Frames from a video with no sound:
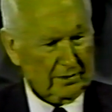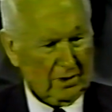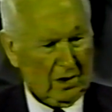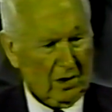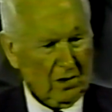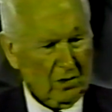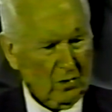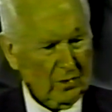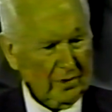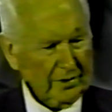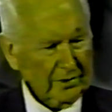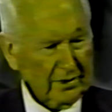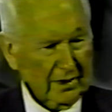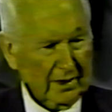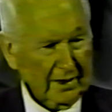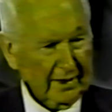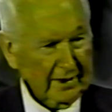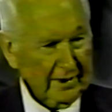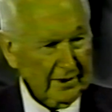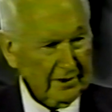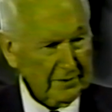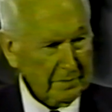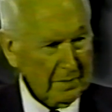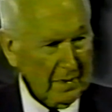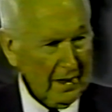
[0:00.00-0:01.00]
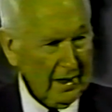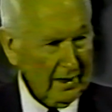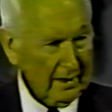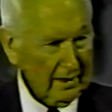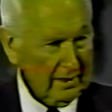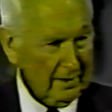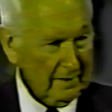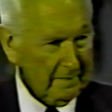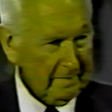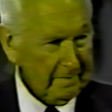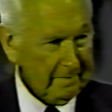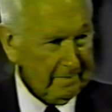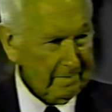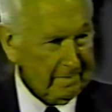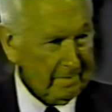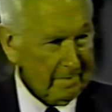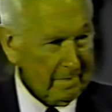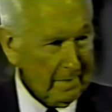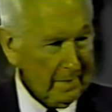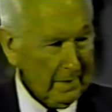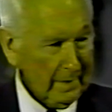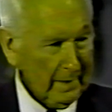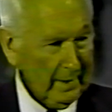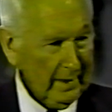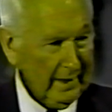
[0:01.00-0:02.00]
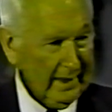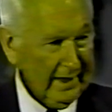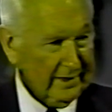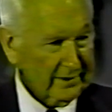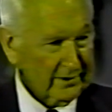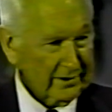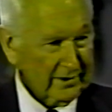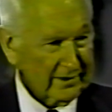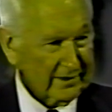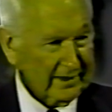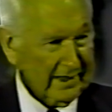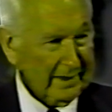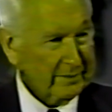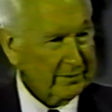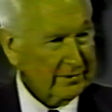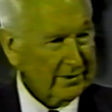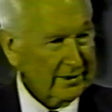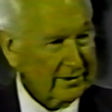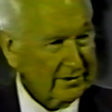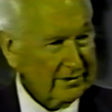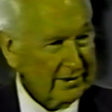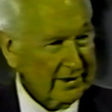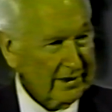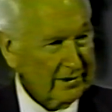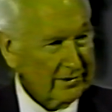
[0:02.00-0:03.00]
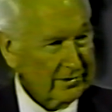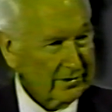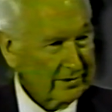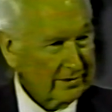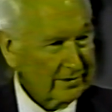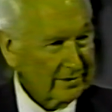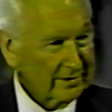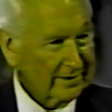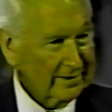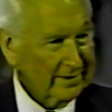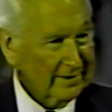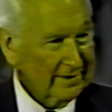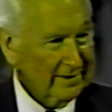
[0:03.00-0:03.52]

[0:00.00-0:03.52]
always done in his body. He has the same sensations.